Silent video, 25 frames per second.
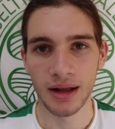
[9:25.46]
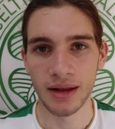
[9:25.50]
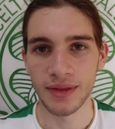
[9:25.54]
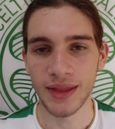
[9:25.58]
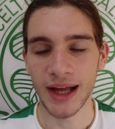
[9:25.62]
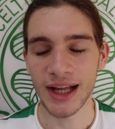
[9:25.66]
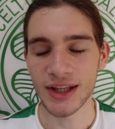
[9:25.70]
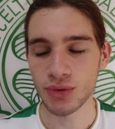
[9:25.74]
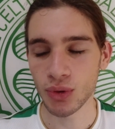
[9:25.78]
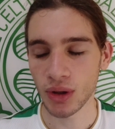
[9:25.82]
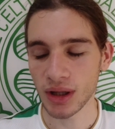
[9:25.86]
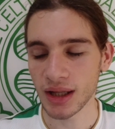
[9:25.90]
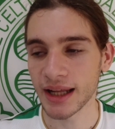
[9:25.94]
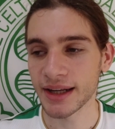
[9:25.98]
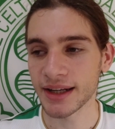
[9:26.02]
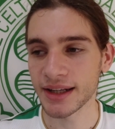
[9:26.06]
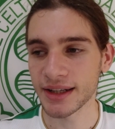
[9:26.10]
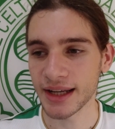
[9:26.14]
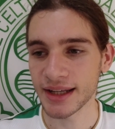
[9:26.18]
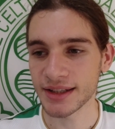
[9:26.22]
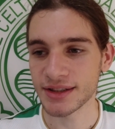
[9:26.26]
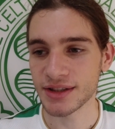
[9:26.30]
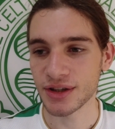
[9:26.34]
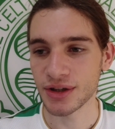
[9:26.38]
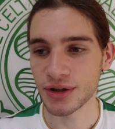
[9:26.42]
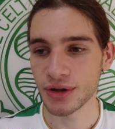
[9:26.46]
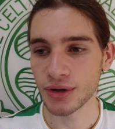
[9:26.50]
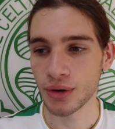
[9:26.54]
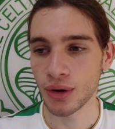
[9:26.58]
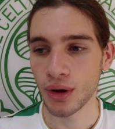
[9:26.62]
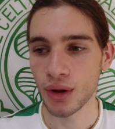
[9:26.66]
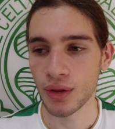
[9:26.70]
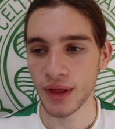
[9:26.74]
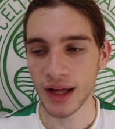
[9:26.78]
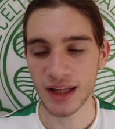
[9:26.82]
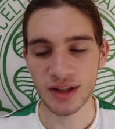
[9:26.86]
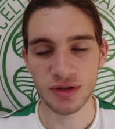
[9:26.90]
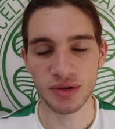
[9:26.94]
That's what Lennon needs to do.
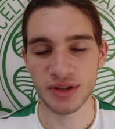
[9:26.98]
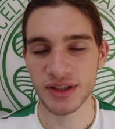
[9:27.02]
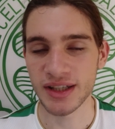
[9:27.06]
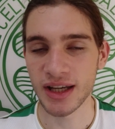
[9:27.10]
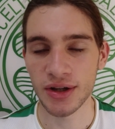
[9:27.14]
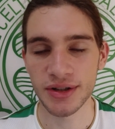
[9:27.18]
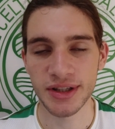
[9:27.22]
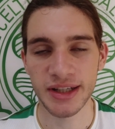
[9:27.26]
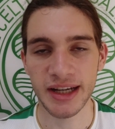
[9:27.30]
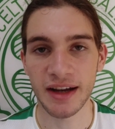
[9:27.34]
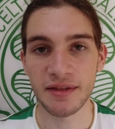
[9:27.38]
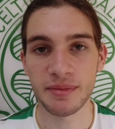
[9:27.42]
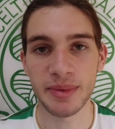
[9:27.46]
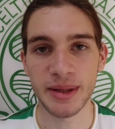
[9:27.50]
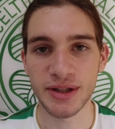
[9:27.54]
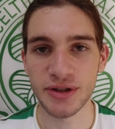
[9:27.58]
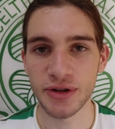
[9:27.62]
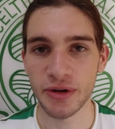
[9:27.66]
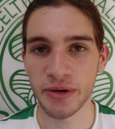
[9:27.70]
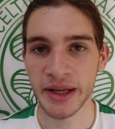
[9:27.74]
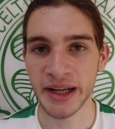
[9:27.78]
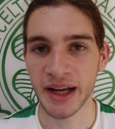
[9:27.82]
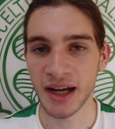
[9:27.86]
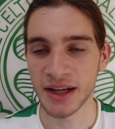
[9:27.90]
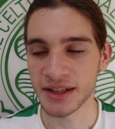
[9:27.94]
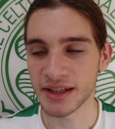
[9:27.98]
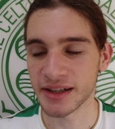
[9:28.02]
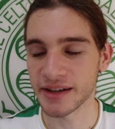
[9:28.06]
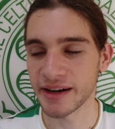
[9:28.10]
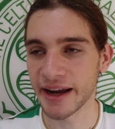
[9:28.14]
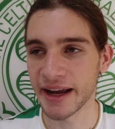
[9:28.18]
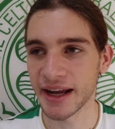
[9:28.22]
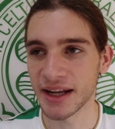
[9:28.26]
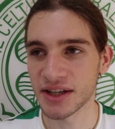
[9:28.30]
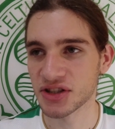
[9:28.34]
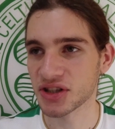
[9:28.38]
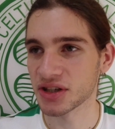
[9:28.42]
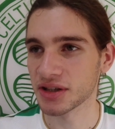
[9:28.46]
That's what Celtic have been doing under
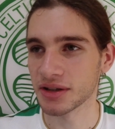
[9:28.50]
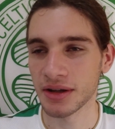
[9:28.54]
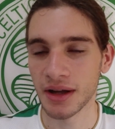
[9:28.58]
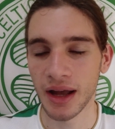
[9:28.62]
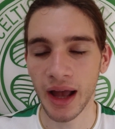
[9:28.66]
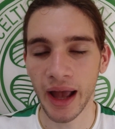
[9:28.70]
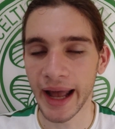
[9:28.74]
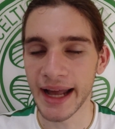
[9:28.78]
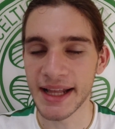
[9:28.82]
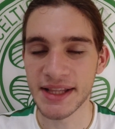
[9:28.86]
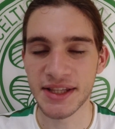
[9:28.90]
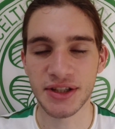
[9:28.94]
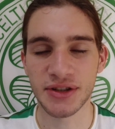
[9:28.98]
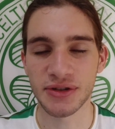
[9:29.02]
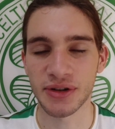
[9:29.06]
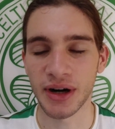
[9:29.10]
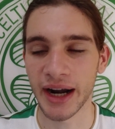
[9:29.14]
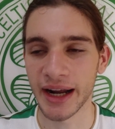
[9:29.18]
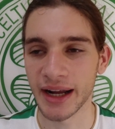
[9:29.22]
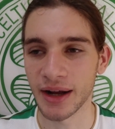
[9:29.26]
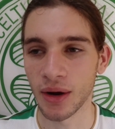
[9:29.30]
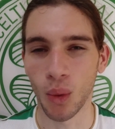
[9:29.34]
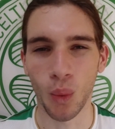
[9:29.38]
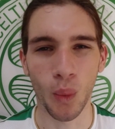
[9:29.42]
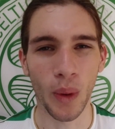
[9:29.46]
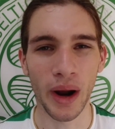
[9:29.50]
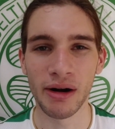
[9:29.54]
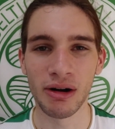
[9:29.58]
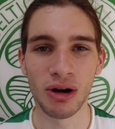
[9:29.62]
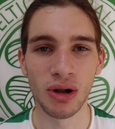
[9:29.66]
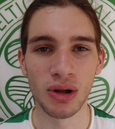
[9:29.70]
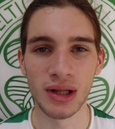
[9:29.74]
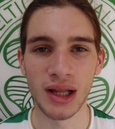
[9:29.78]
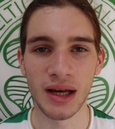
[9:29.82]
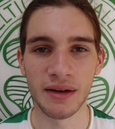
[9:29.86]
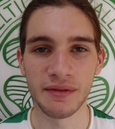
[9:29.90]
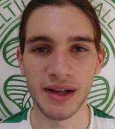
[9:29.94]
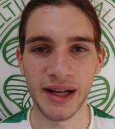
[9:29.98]
Ange. It's great. We're
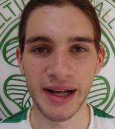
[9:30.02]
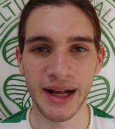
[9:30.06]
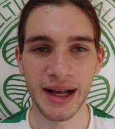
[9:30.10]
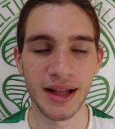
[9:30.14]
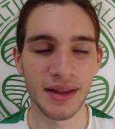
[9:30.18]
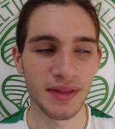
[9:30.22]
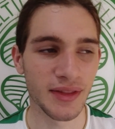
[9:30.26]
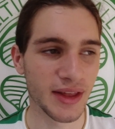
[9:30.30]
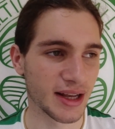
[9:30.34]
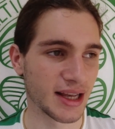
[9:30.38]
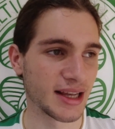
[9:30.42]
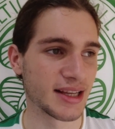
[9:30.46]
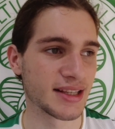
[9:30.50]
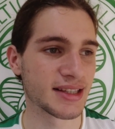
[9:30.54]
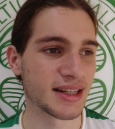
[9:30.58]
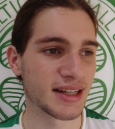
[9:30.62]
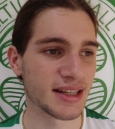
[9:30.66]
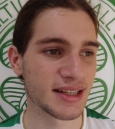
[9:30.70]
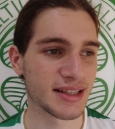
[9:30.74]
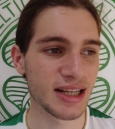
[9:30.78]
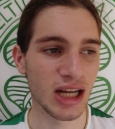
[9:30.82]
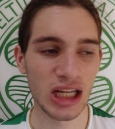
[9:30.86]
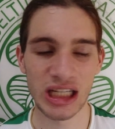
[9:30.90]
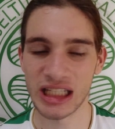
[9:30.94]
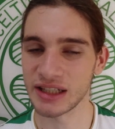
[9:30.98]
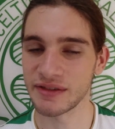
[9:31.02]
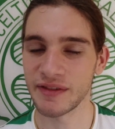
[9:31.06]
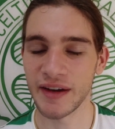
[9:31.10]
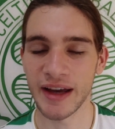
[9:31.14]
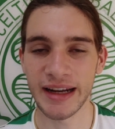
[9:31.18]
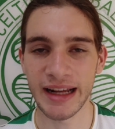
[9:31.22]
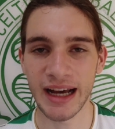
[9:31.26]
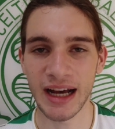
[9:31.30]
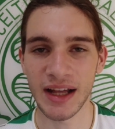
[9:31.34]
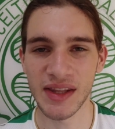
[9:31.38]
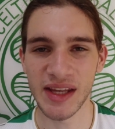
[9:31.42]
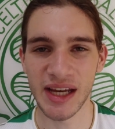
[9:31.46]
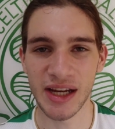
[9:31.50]
all loving it. There isn't a Celtic fan
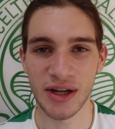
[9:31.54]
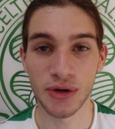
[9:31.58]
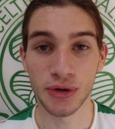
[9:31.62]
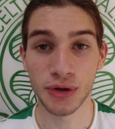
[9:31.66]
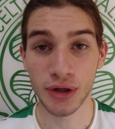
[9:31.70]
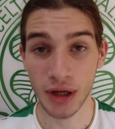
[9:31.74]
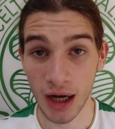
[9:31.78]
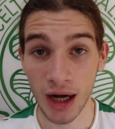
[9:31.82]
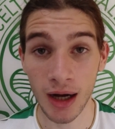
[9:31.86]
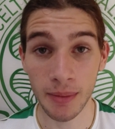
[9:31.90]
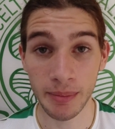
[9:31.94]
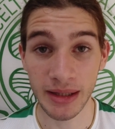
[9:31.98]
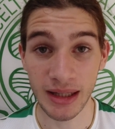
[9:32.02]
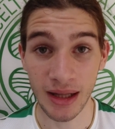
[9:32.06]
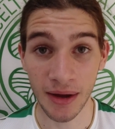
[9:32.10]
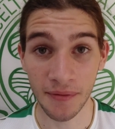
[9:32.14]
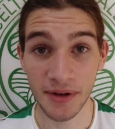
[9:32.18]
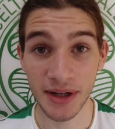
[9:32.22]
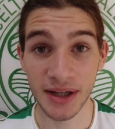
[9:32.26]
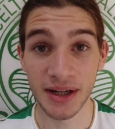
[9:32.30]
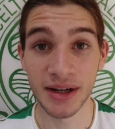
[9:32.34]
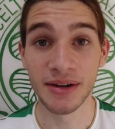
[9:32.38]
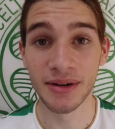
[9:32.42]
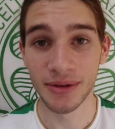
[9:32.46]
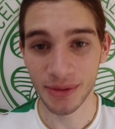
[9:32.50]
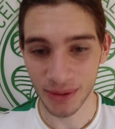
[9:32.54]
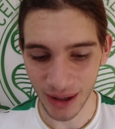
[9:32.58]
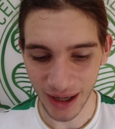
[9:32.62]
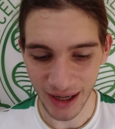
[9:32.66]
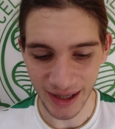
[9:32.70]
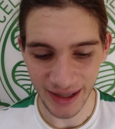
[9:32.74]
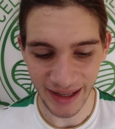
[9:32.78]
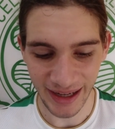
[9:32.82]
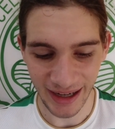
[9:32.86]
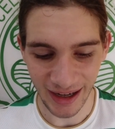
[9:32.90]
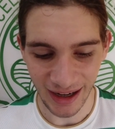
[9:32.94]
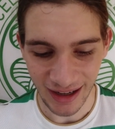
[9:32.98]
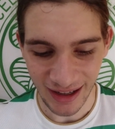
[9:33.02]
out there who can't be loving it right
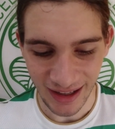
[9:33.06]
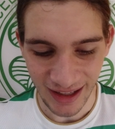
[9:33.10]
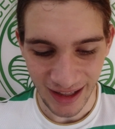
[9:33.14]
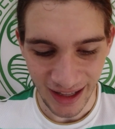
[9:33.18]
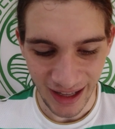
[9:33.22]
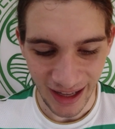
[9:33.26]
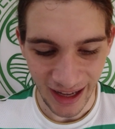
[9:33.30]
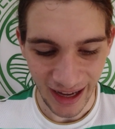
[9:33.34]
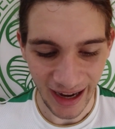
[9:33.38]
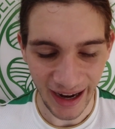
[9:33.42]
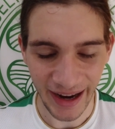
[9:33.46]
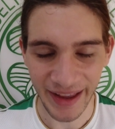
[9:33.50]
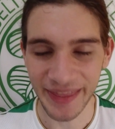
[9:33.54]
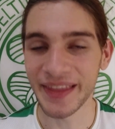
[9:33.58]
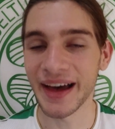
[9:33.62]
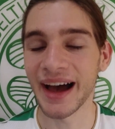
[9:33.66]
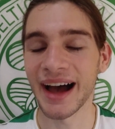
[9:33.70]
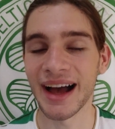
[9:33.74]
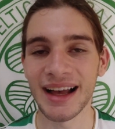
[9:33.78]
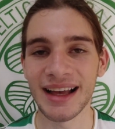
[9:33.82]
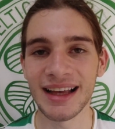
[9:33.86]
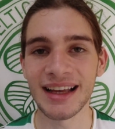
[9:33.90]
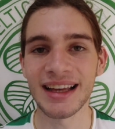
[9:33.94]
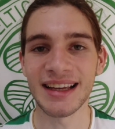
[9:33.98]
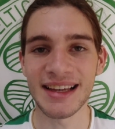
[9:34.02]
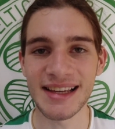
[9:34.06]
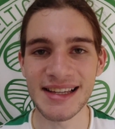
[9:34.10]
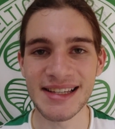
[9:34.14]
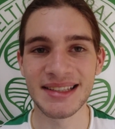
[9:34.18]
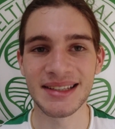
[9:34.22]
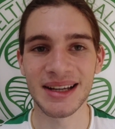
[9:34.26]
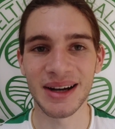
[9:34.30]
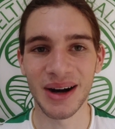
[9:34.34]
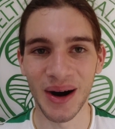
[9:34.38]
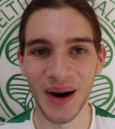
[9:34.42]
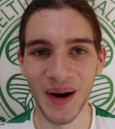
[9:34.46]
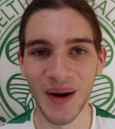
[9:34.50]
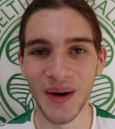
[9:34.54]
now. And that is
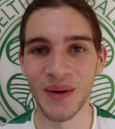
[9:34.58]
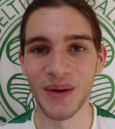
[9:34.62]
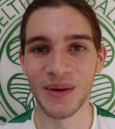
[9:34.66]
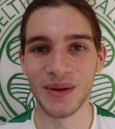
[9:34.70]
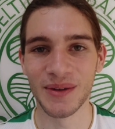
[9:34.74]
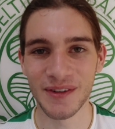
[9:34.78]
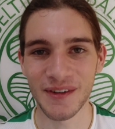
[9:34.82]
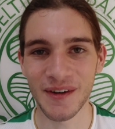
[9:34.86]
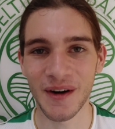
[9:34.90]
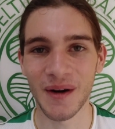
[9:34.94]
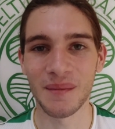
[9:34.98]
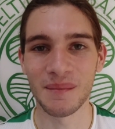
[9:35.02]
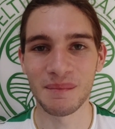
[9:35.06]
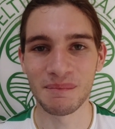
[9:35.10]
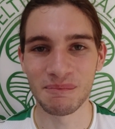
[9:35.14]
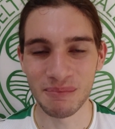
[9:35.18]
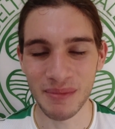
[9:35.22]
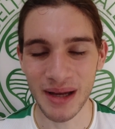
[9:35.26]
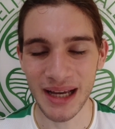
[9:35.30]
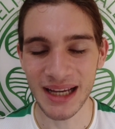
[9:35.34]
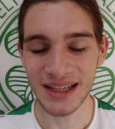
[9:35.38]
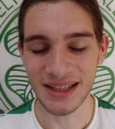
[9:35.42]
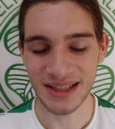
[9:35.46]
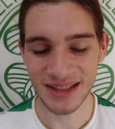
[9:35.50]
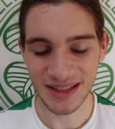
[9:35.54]
all from me.